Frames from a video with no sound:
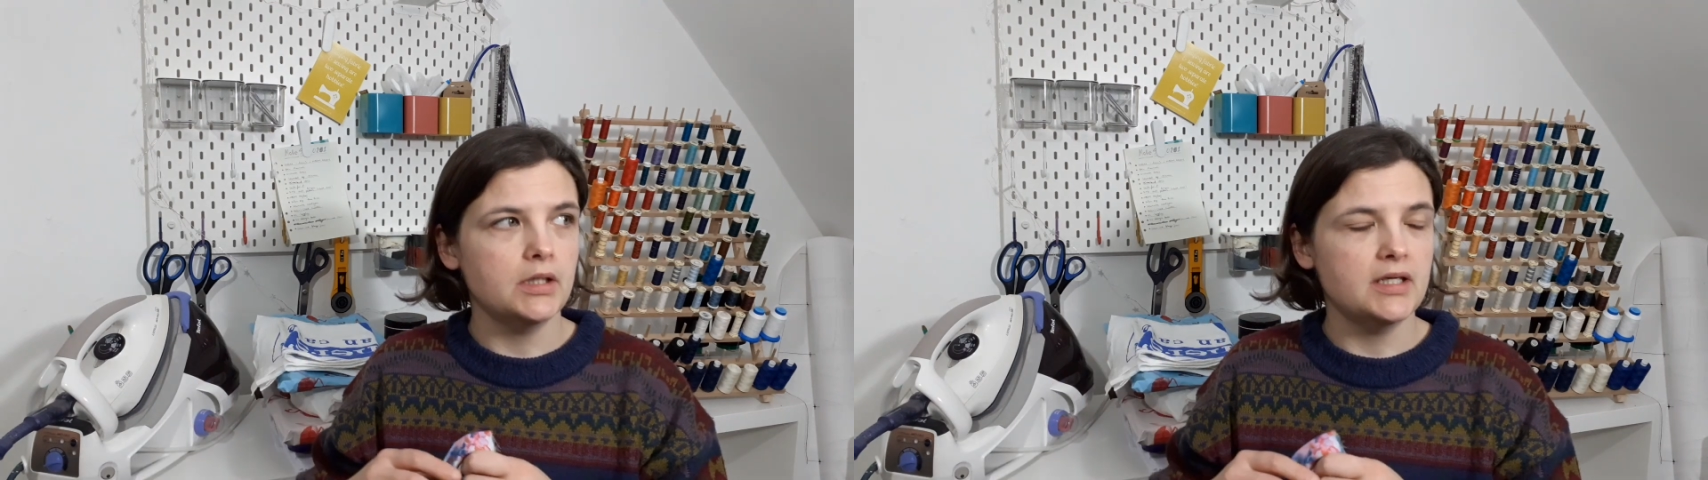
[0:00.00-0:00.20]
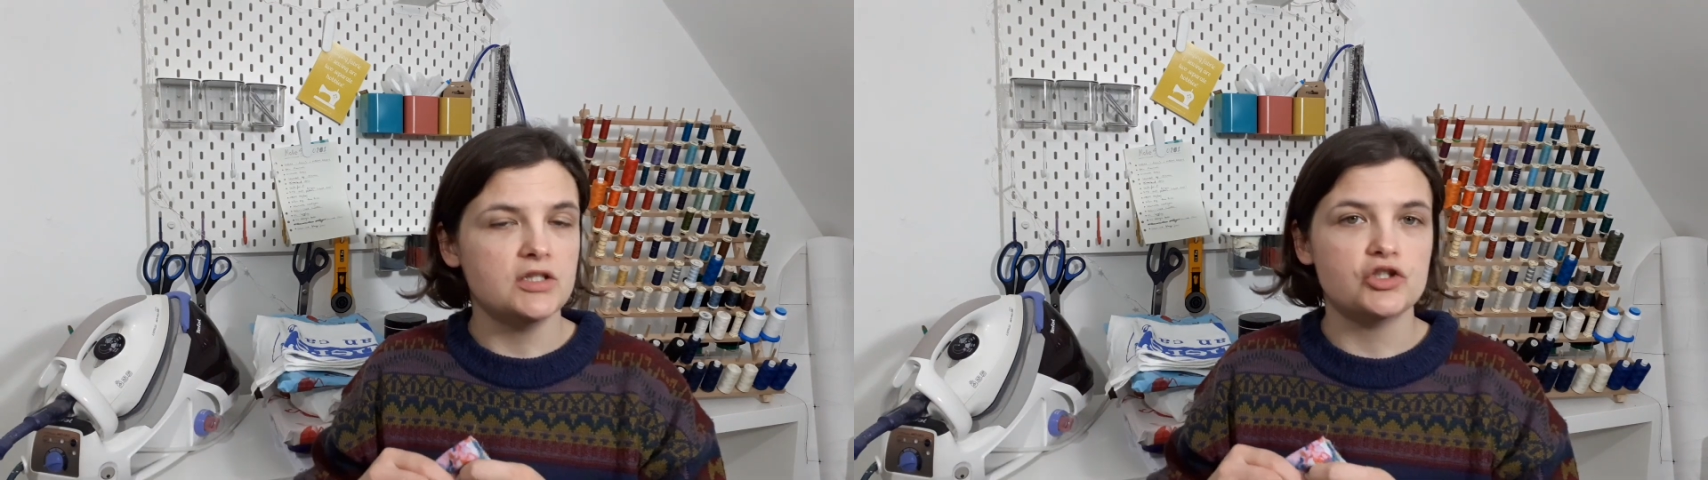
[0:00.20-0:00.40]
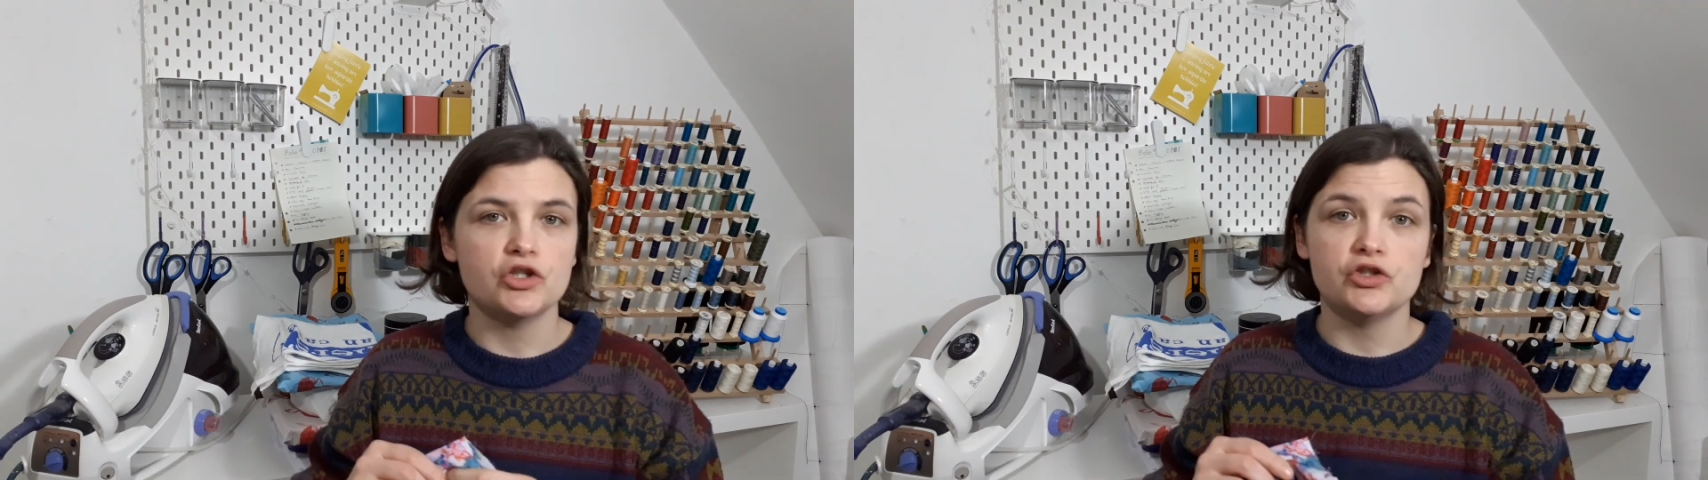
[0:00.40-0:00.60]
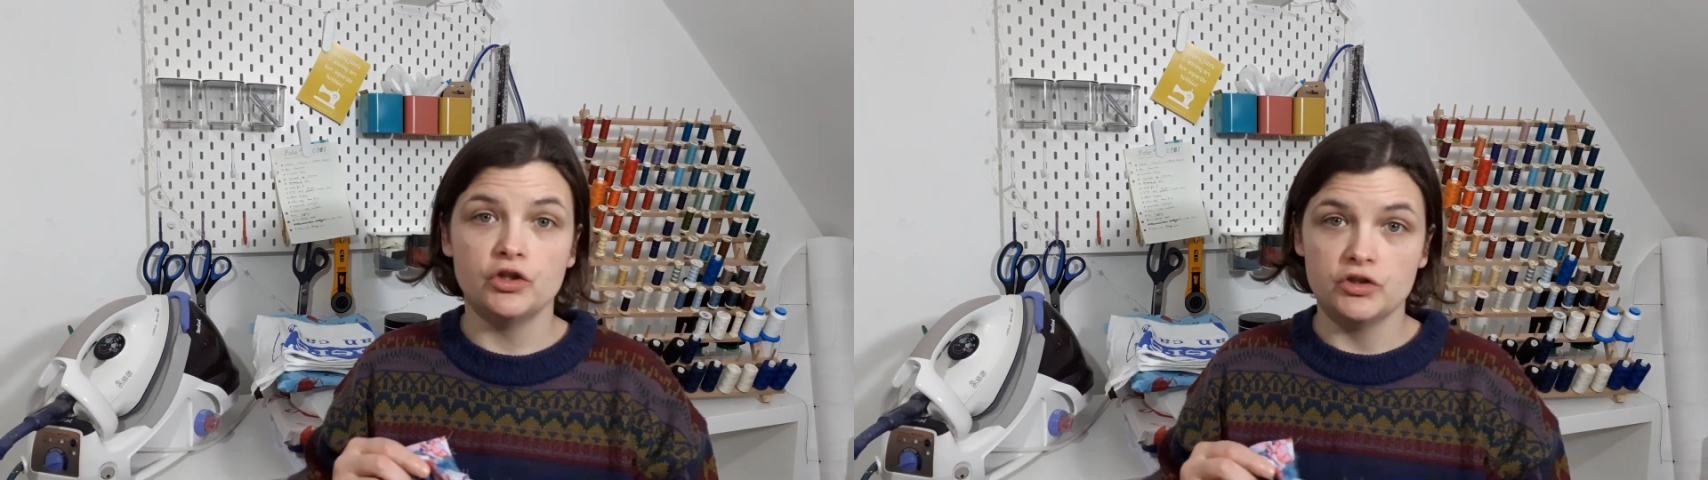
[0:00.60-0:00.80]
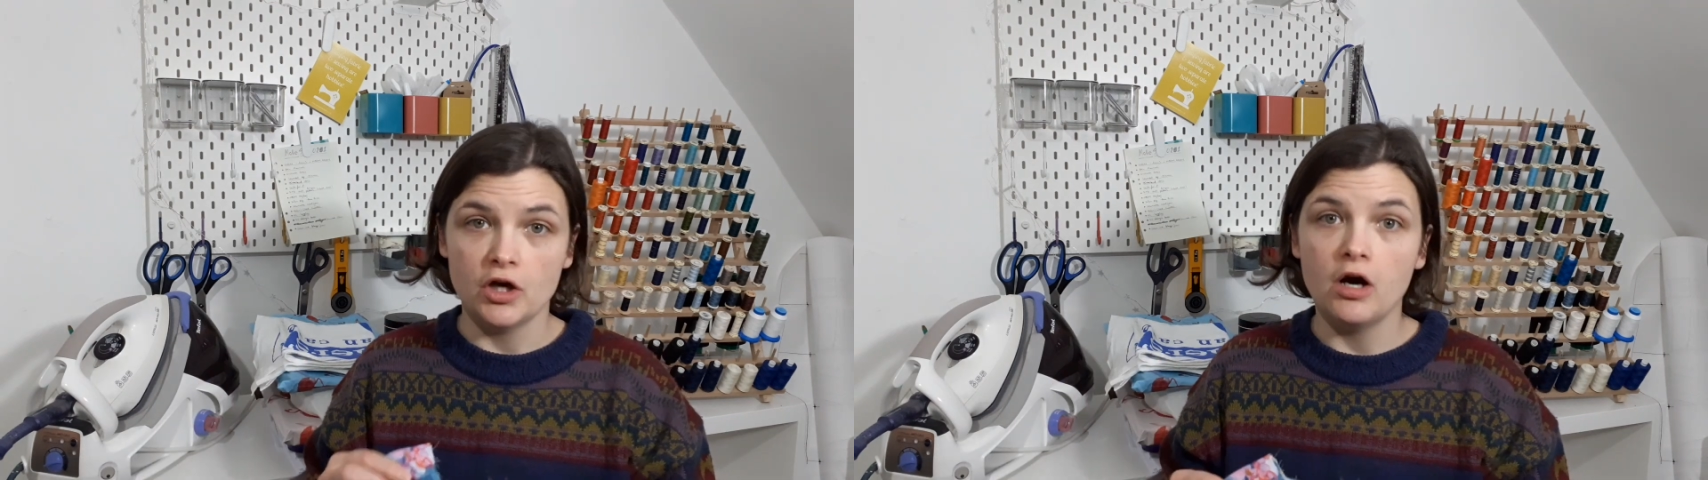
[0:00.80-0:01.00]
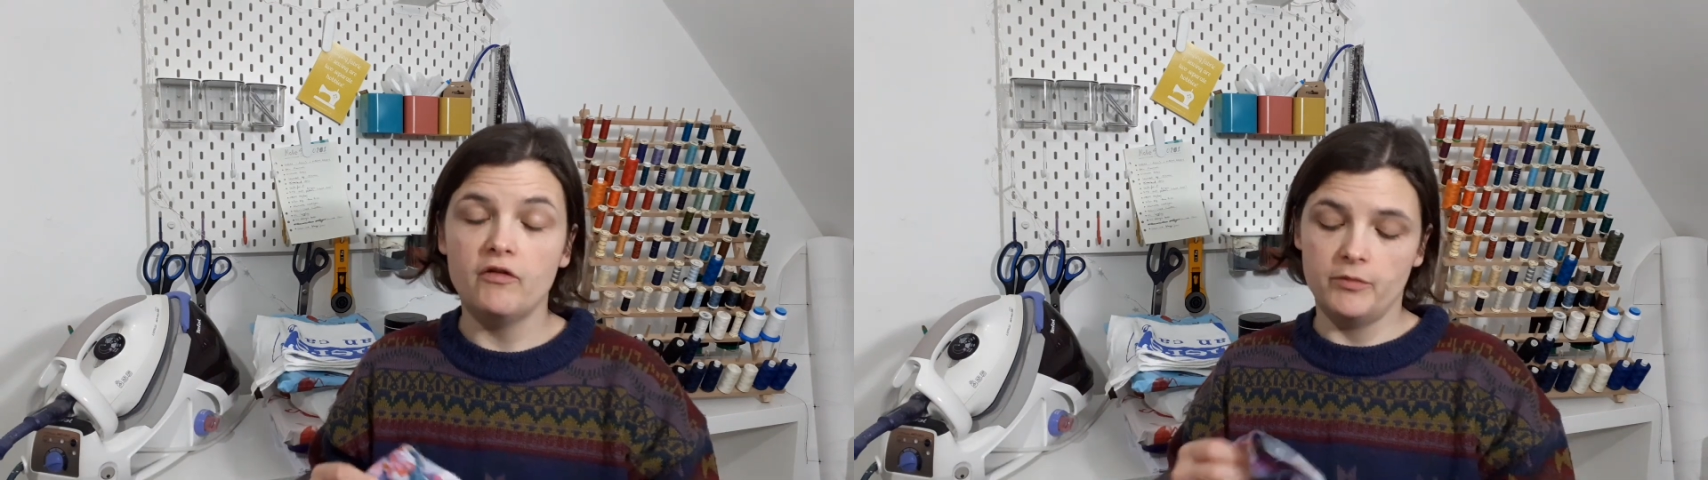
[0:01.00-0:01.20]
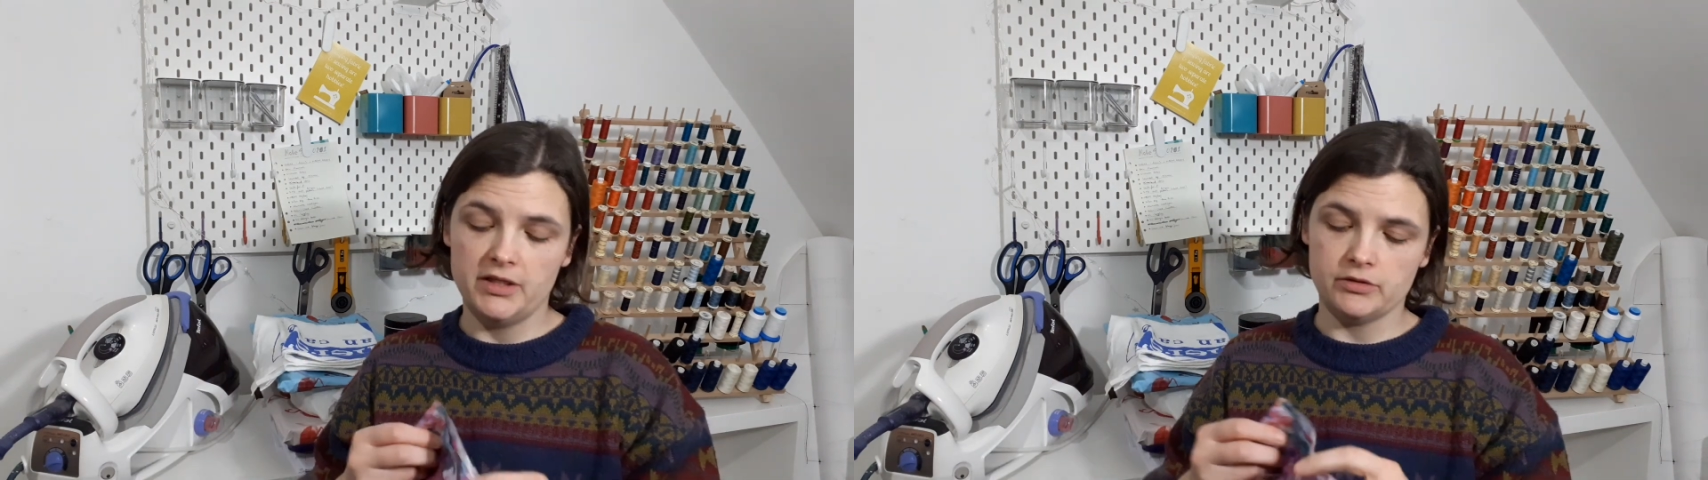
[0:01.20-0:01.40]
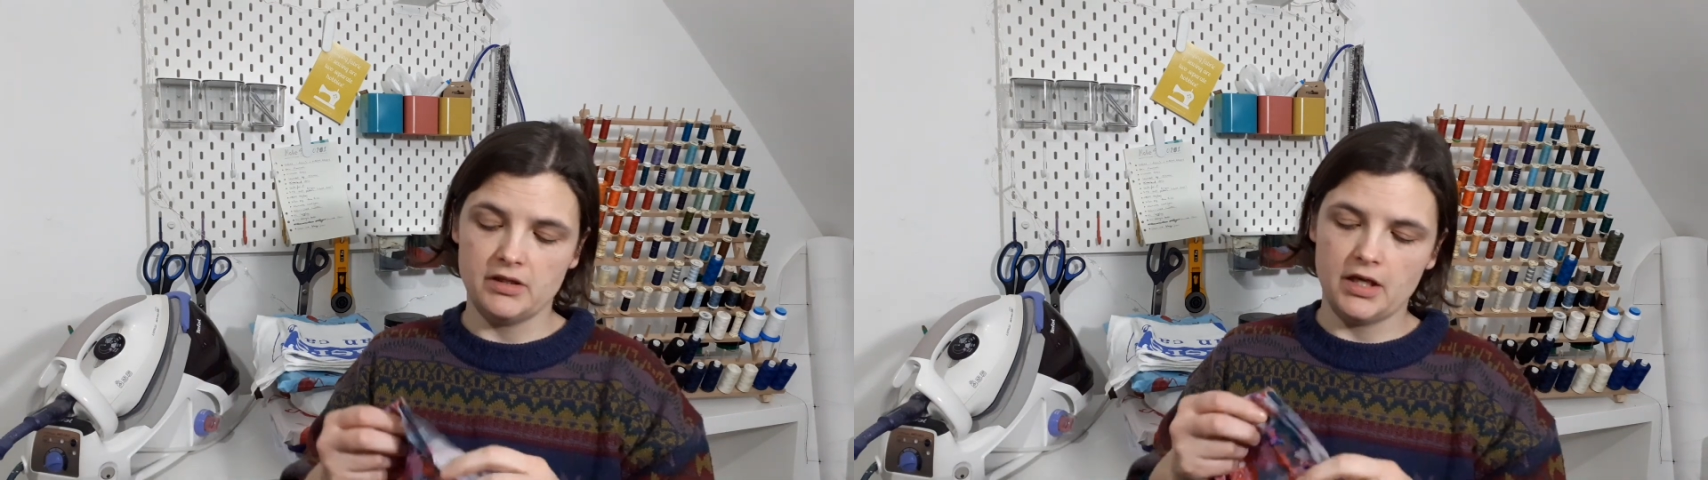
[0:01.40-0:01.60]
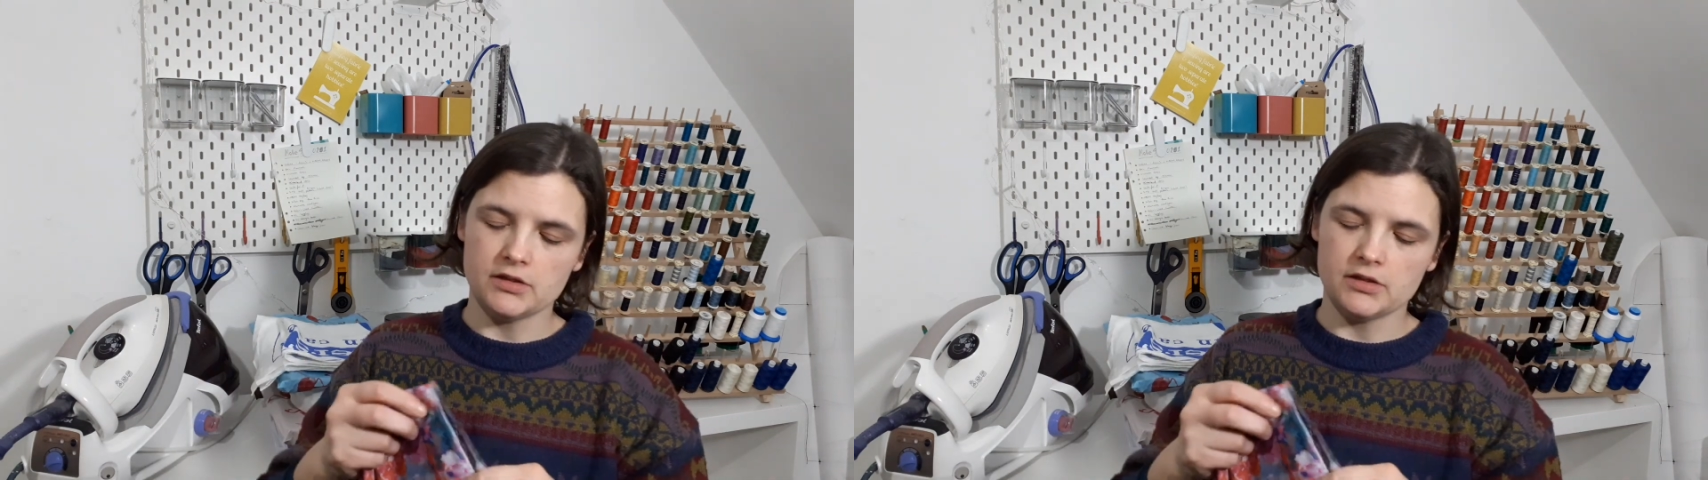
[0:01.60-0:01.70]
is just under 1/2 metre, I think.